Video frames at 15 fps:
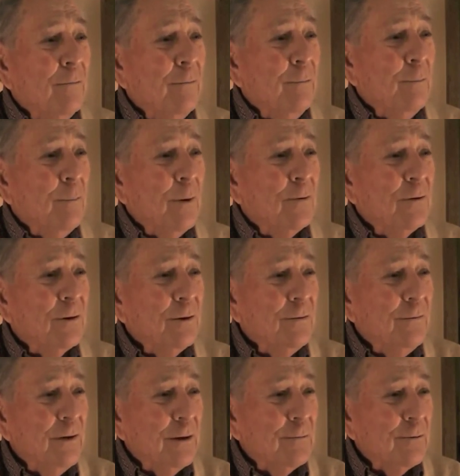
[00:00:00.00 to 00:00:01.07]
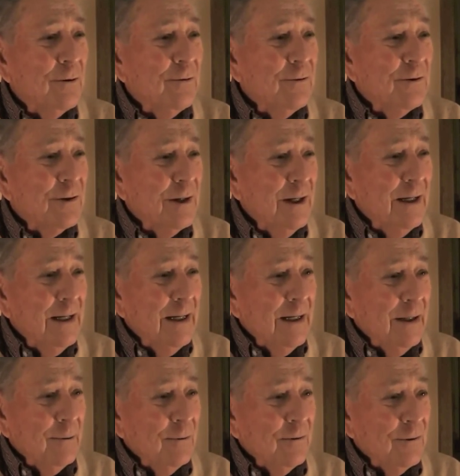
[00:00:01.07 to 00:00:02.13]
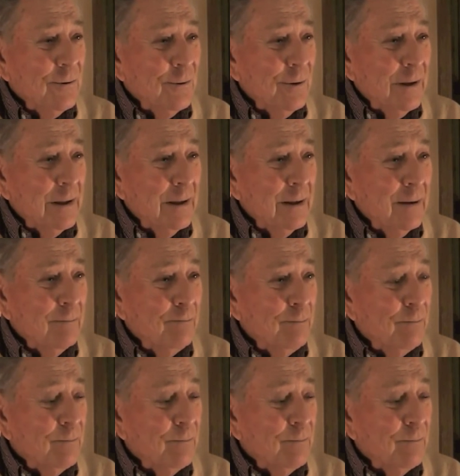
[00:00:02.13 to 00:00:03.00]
most of the veterans. It was during the